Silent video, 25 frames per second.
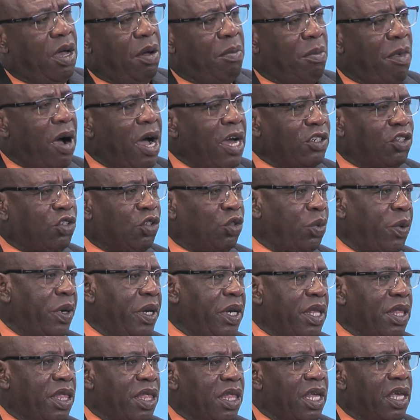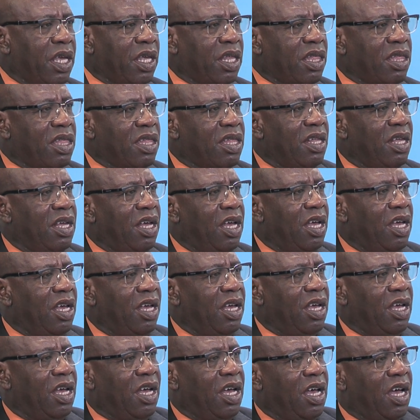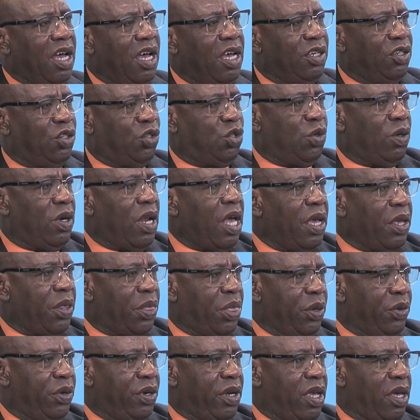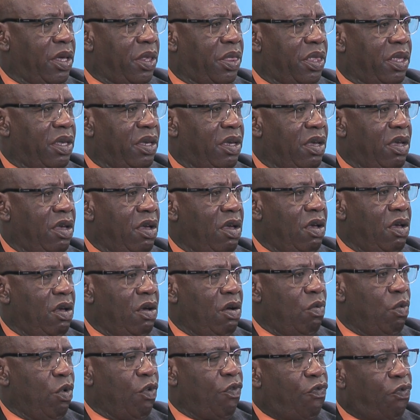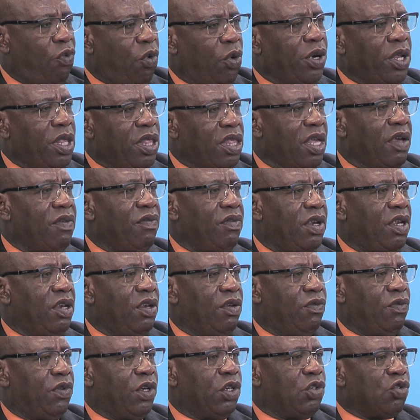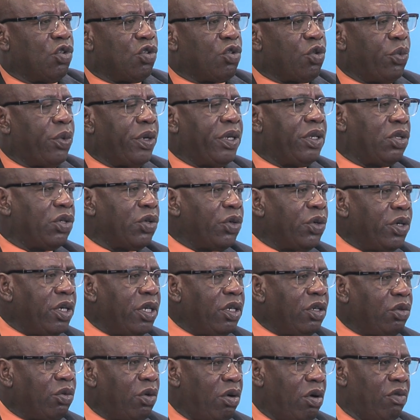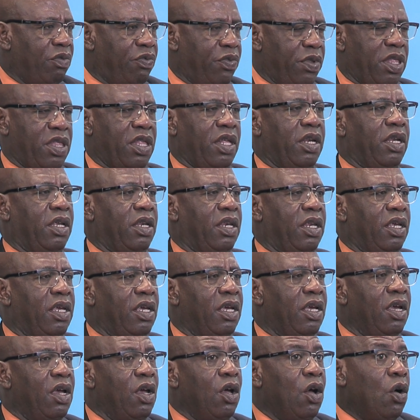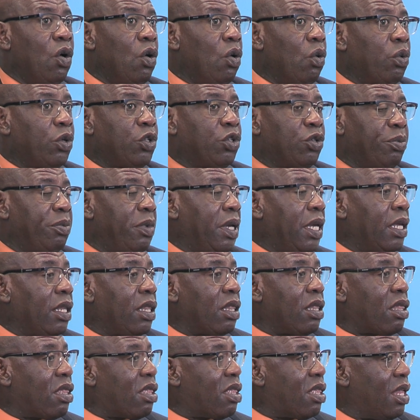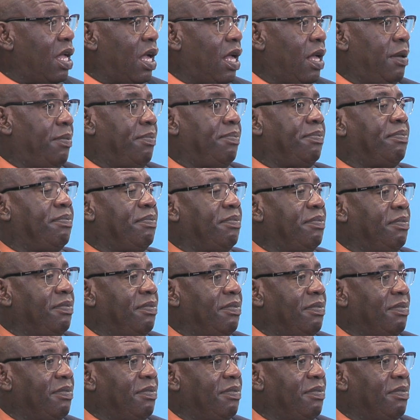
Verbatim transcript: March 26th and July 30th, mm -hmm. with 47 individuals returning to our facility, which means um,